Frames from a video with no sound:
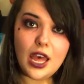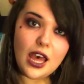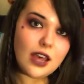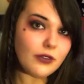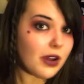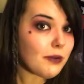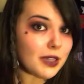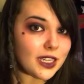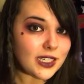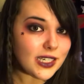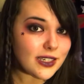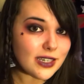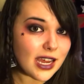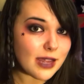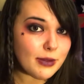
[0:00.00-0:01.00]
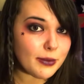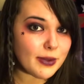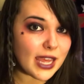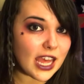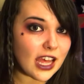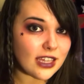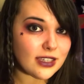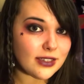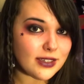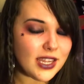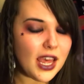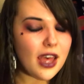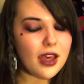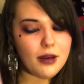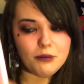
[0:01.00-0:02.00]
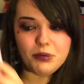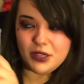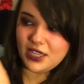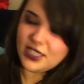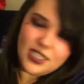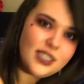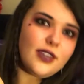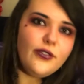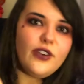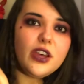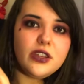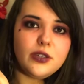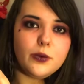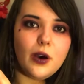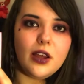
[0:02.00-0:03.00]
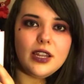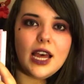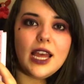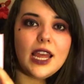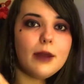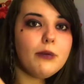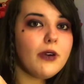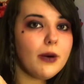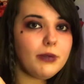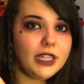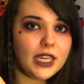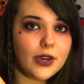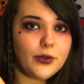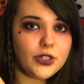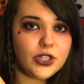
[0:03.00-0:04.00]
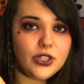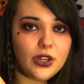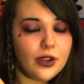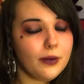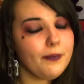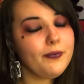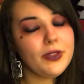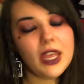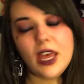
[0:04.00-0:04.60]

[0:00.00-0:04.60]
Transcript: I've got plenty of time on my hands, but this is the first one I am probably going to do.